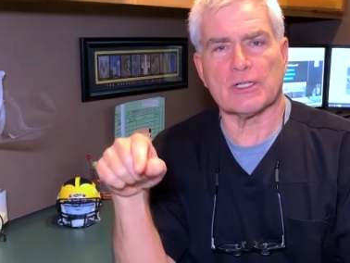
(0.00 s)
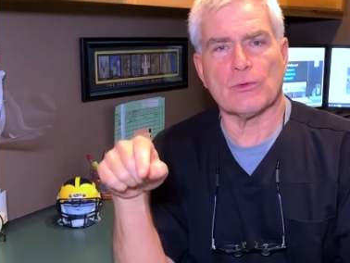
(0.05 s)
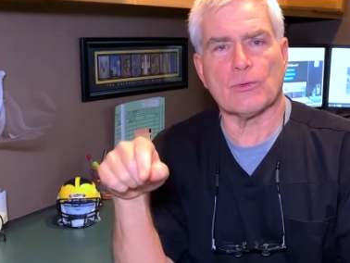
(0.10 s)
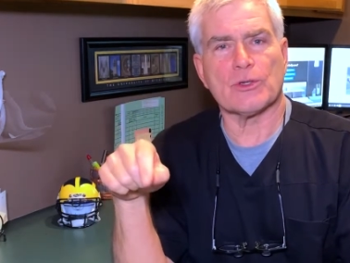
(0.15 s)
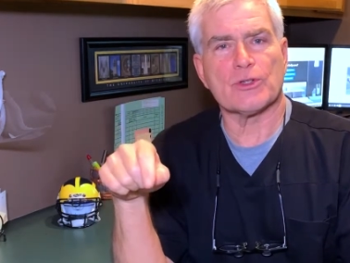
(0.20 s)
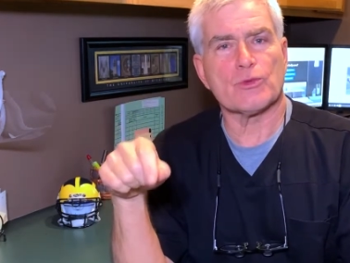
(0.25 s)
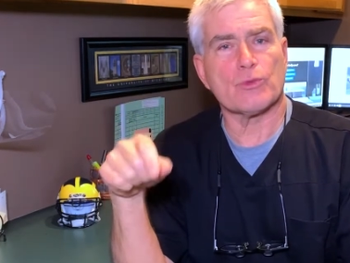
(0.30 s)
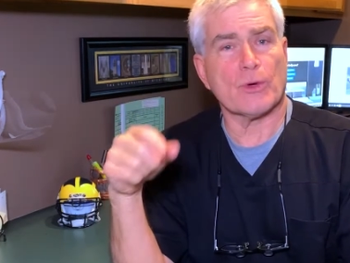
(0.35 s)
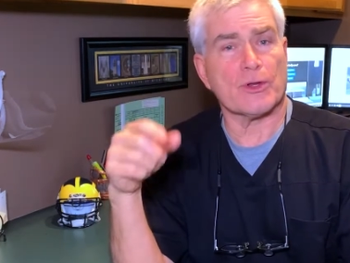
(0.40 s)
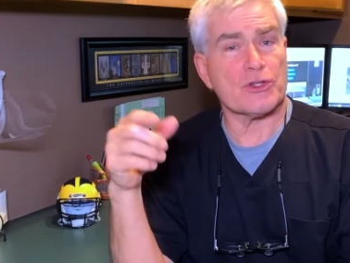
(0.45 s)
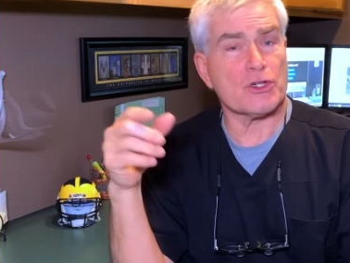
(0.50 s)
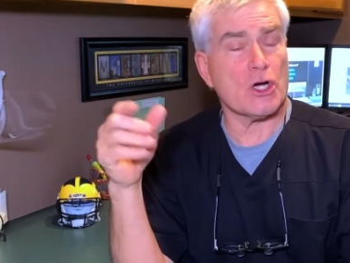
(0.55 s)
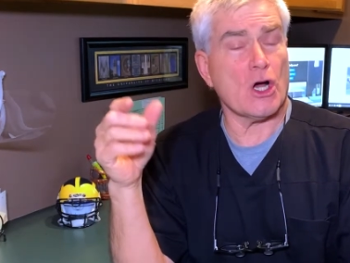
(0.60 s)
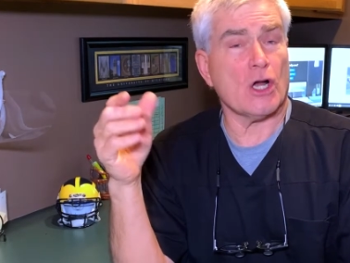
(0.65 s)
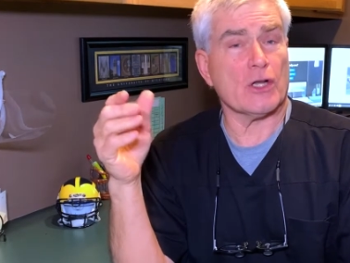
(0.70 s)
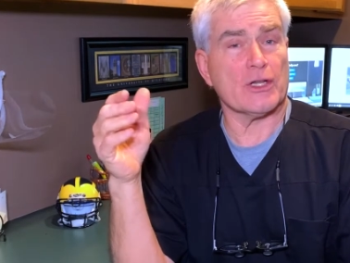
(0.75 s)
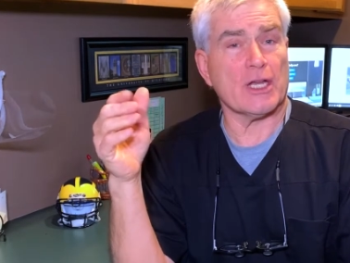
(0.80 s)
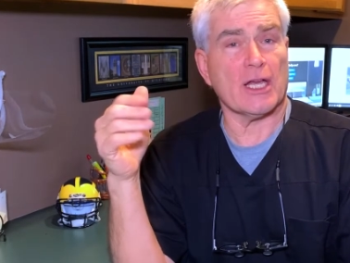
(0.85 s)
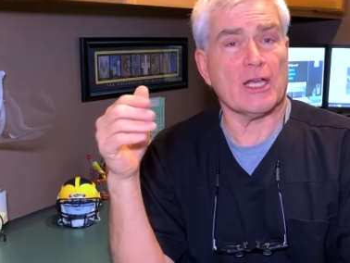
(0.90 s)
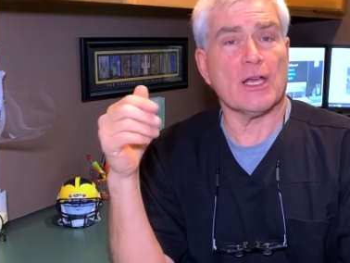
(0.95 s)
which is what's
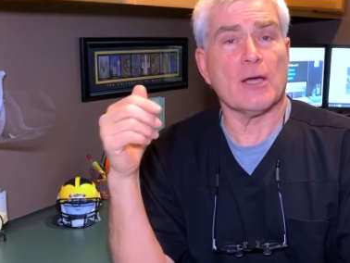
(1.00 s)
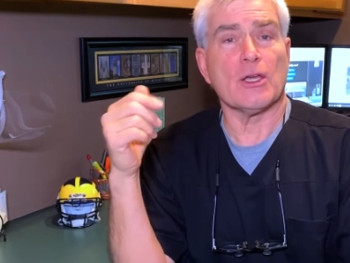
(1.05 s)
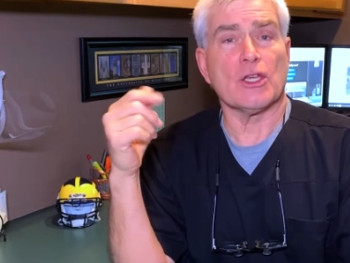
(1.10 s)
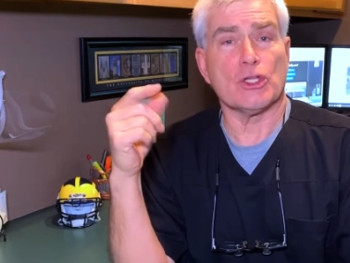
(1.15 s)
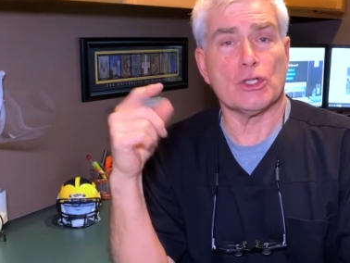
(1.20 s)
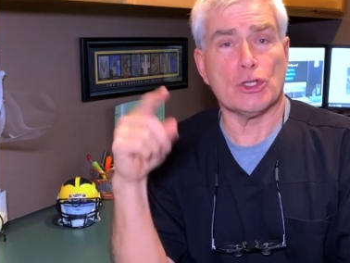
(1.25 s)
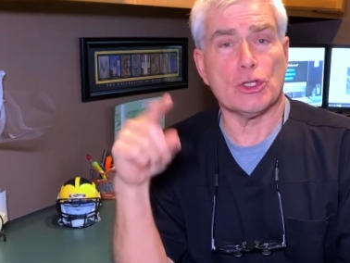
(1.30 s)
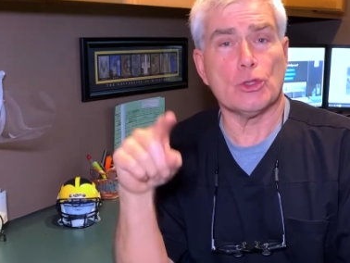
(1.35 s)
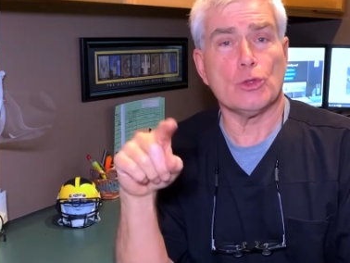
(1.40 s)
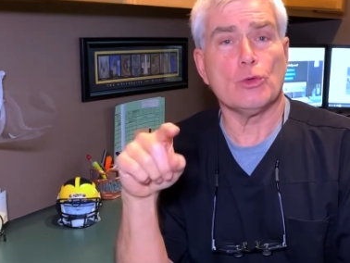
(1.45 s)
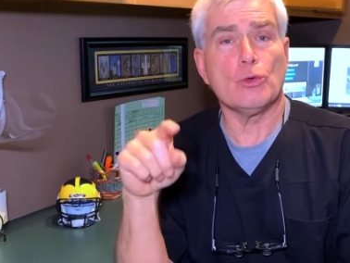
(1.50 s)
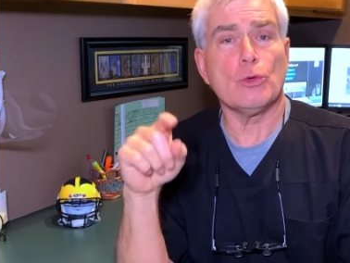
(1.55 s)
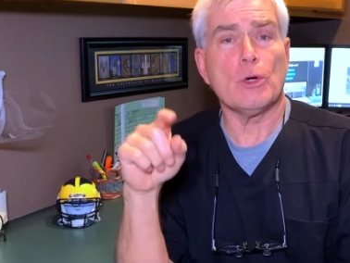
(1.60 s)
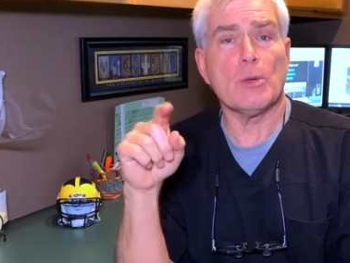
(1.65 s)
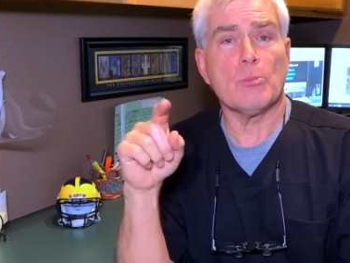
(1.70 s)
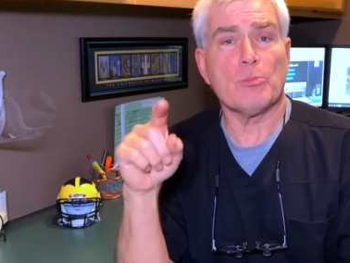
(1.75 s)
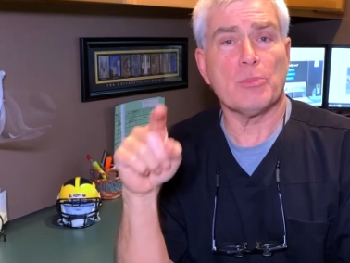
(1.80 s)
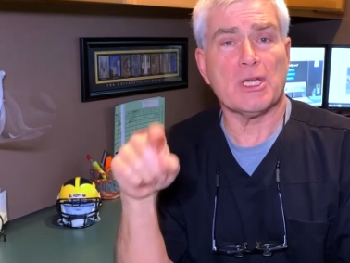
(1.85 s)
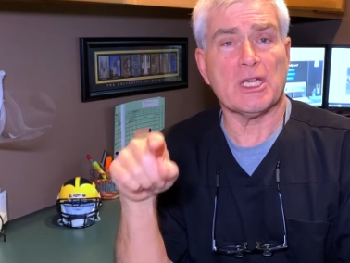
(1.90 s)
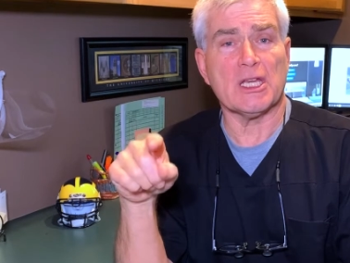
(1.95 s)
called a
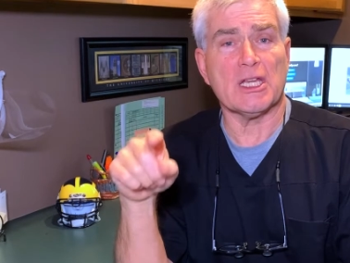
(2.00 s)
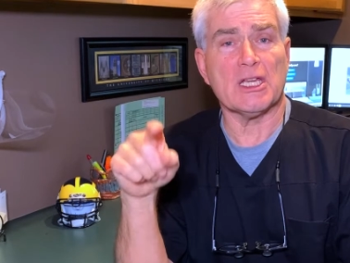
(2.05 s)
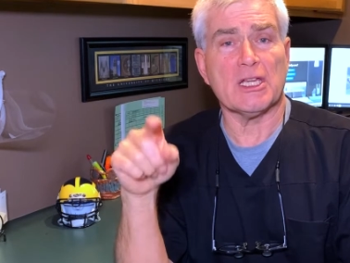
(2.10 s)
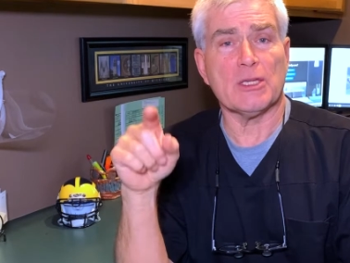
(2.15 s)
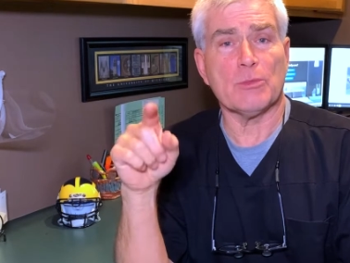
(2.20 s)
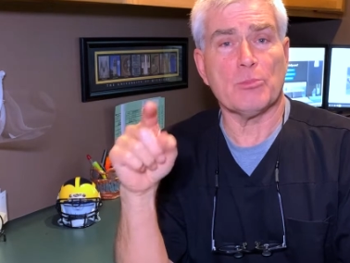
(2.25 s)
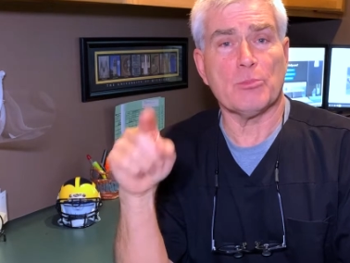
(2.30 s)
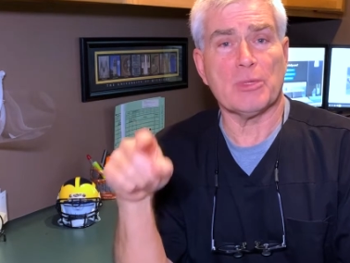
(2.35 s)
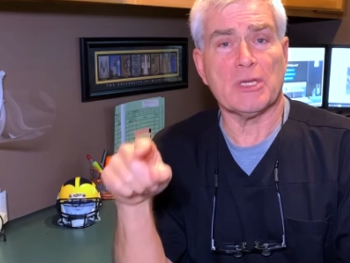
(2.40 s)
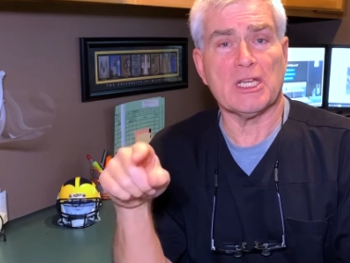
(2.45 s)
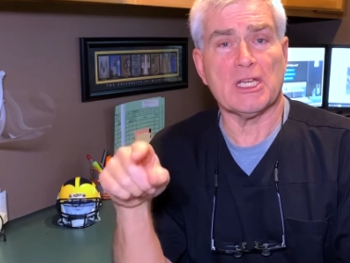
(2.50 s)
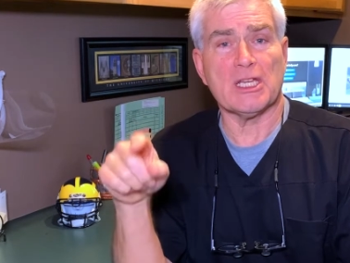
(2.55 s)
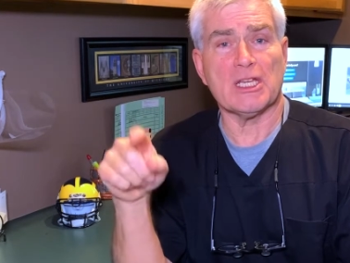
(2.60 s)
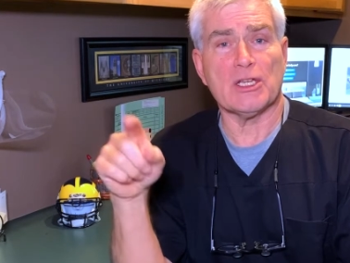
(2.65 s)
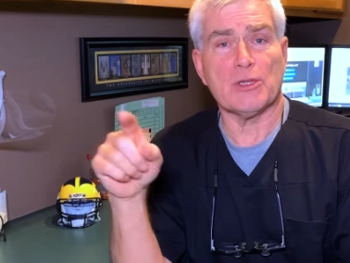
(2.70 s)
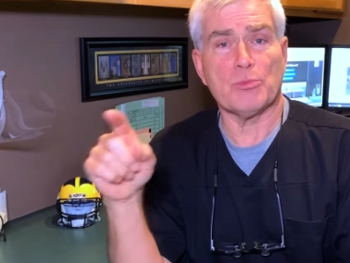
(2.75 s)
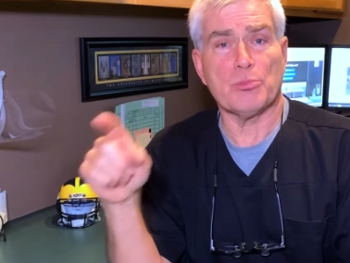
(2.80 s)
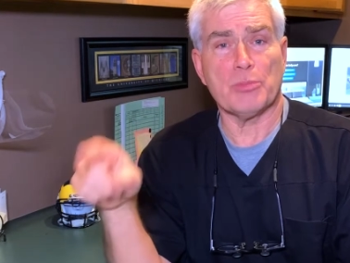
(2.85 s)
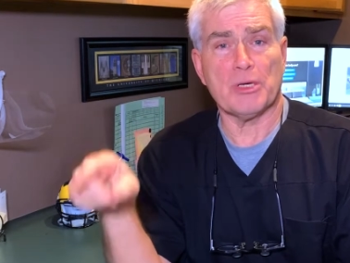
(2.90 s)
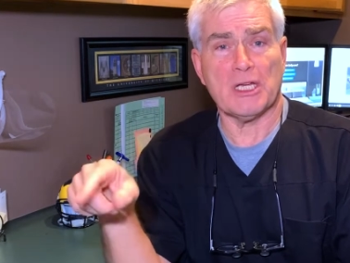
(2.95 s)

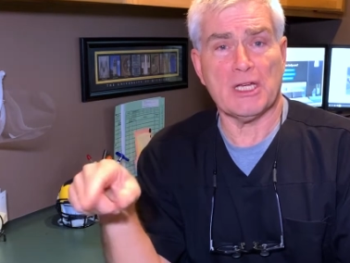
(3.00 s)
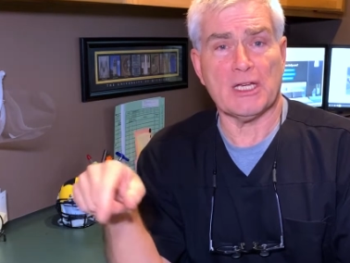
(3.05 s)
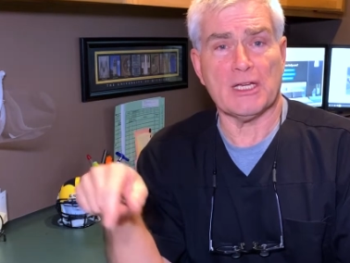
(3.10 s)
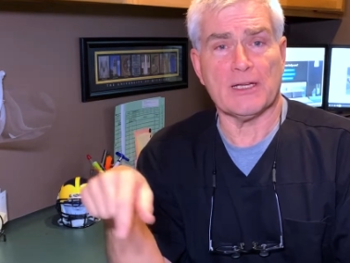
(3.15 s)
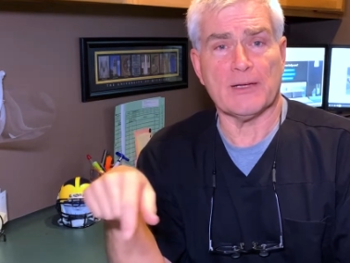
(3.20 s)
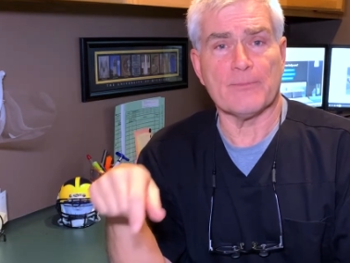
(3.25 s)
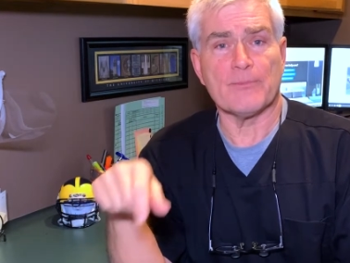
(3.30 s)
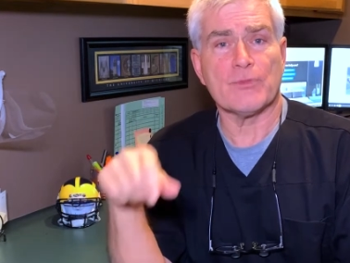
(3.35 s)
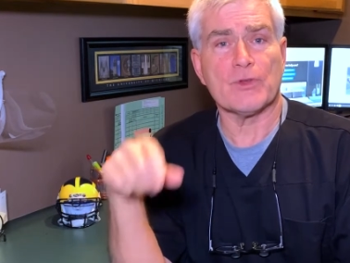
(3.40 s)
UPPP